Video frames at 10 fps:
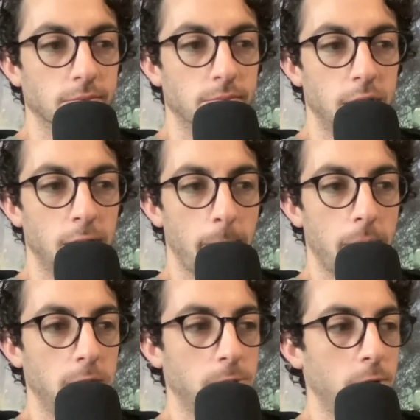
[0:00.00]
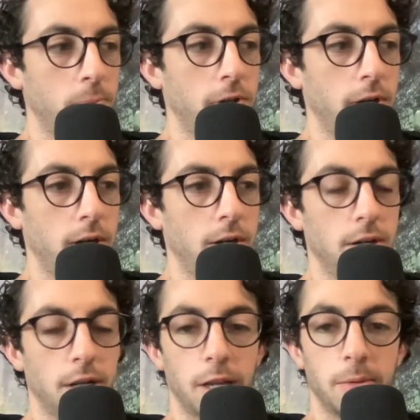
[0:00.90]
Being a baseball
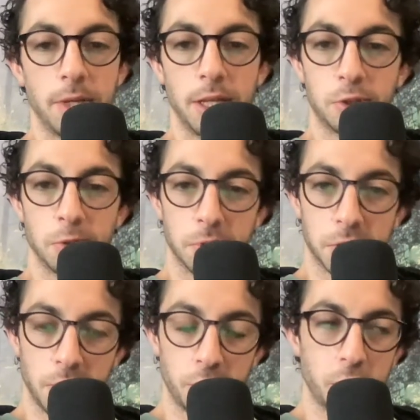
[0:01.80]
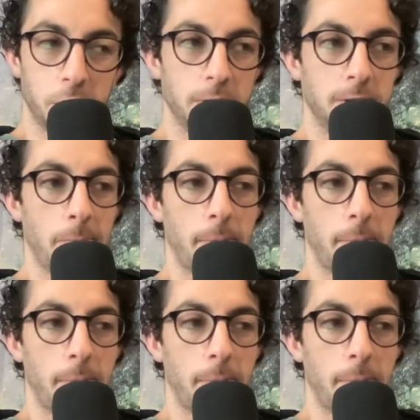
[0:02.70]
player and being superstitious,